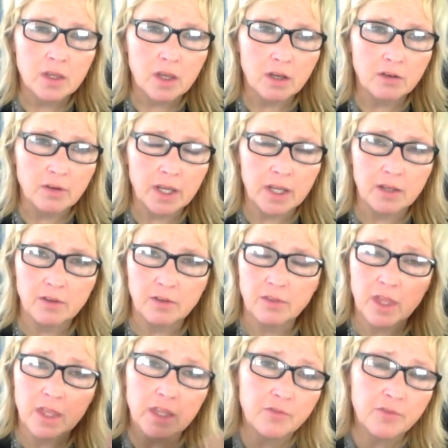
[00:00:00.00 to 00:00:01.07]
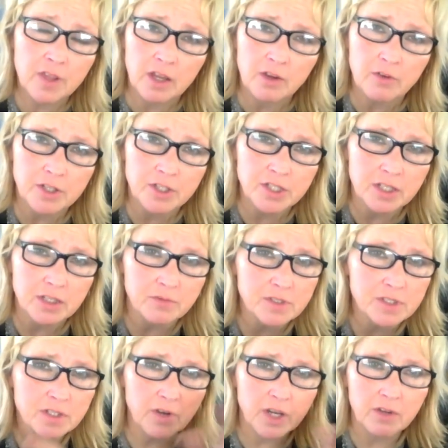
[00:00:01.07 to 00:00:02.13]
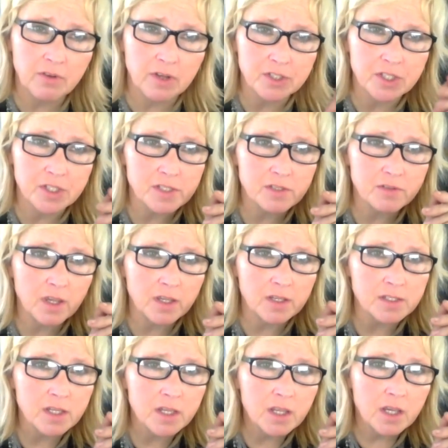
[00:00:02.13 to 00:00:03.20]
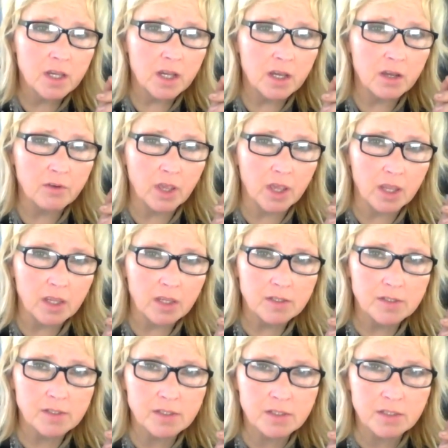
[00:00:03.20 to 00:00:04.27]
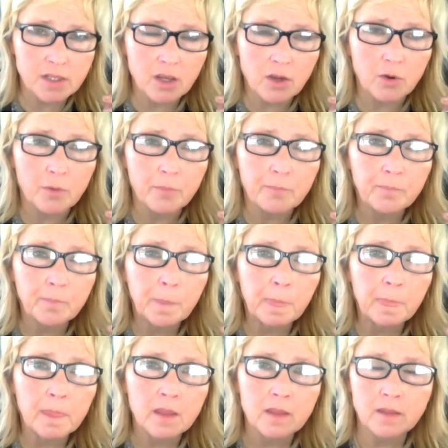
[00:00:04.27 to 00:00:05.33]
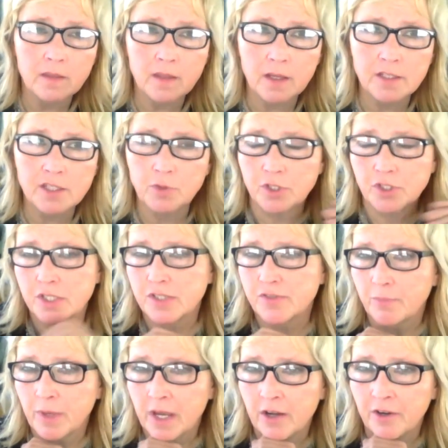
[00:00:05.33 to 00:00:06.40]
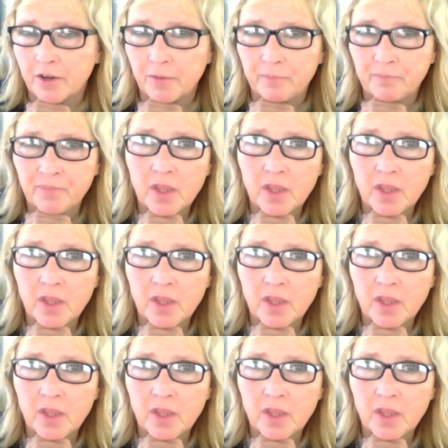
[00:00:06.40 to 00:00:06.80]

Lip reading: All right. Thank you for that question. That was great questions, you guys. Okay. So next question is from Carol.